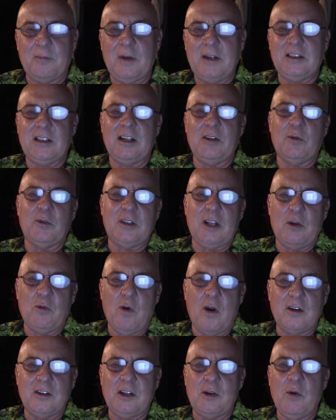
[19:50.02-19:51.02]
Basically, what they
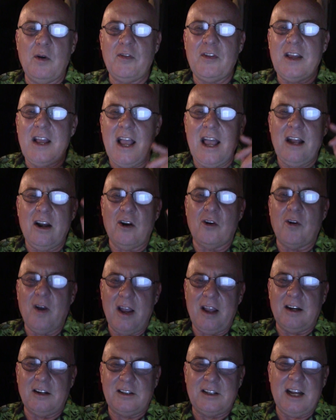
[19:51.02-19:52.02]
want is they want the
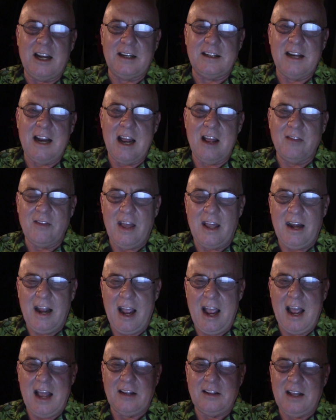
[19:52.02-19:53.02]
NRA to take down that
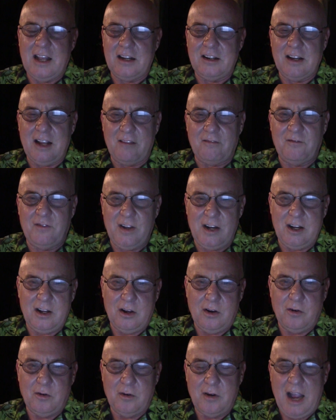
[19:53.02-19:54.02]
ad, that
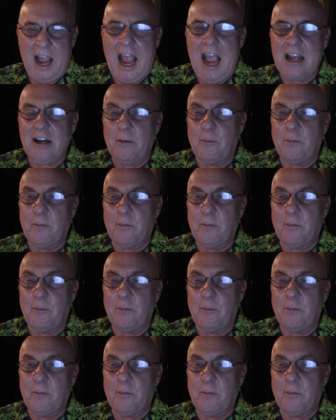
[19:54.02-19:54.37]
video, and